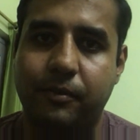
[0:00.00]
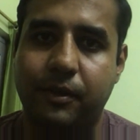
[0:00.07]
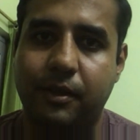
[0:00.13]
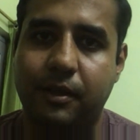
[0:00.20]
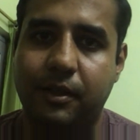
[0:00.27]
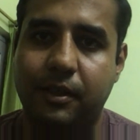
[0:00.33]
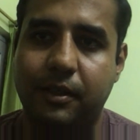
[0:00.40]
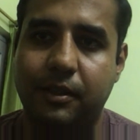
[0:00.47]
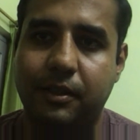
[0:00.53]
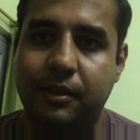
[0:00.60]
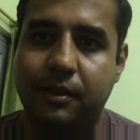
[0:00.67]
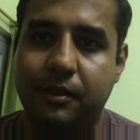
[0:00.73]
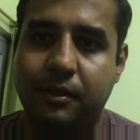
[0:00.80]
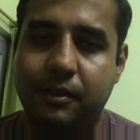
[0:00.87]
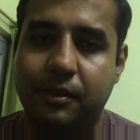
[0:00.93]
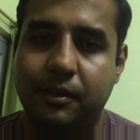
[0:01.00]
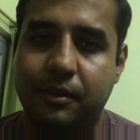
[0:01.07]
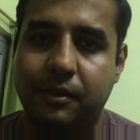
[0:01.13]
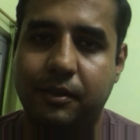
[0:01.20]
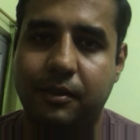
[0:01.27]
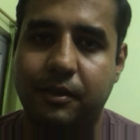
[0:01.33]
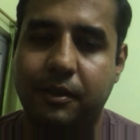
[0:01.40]
and
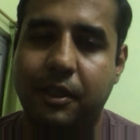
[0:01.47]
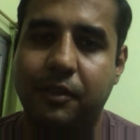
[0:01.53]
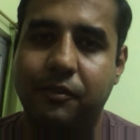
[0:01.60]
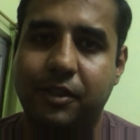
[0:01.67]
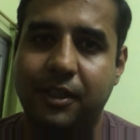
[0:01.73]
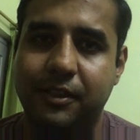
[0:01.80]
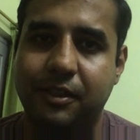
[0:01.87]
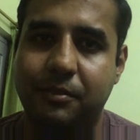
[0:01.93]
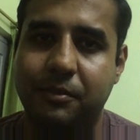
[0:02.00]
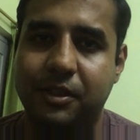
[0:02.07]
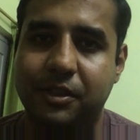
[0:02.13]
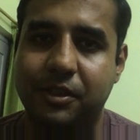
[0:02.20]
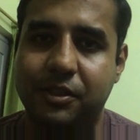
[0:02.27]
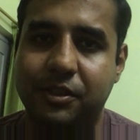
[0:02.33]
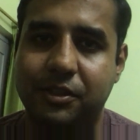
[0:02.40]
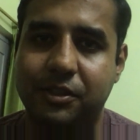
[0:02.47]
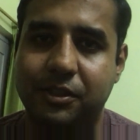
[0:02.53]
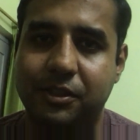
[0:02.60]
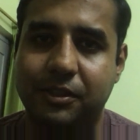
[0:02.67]
uh, gave the examination